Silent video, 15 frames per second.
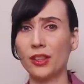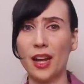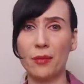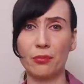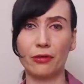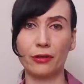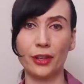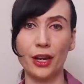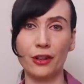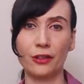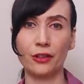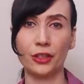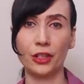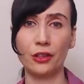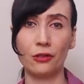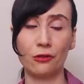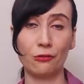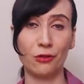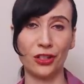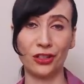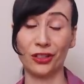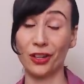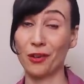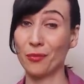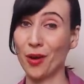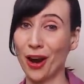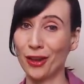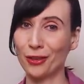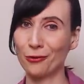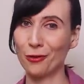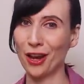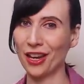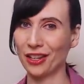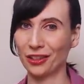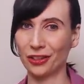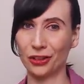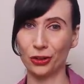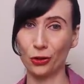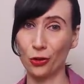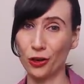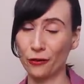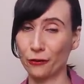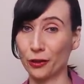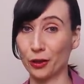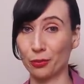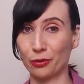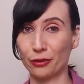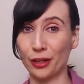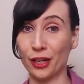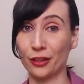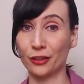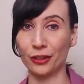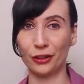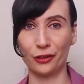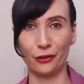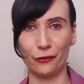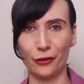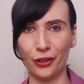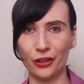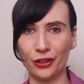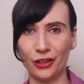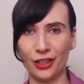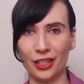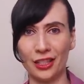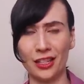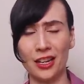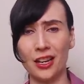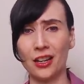that PragerU, which, by the way, is short for Prager University,